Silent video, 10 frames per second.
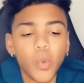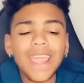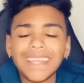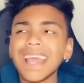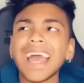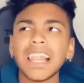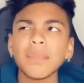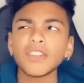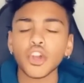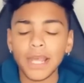Wait, Dad,
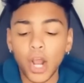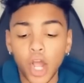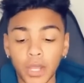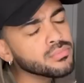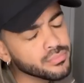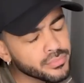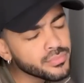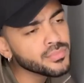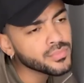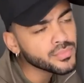let me turn it
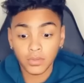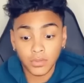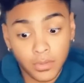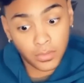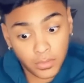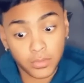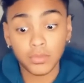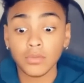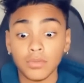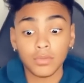on. Let me
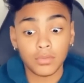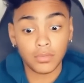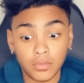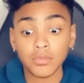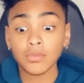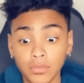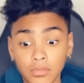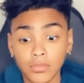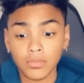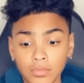delete my girlfriend's
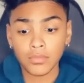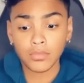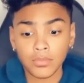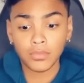messages.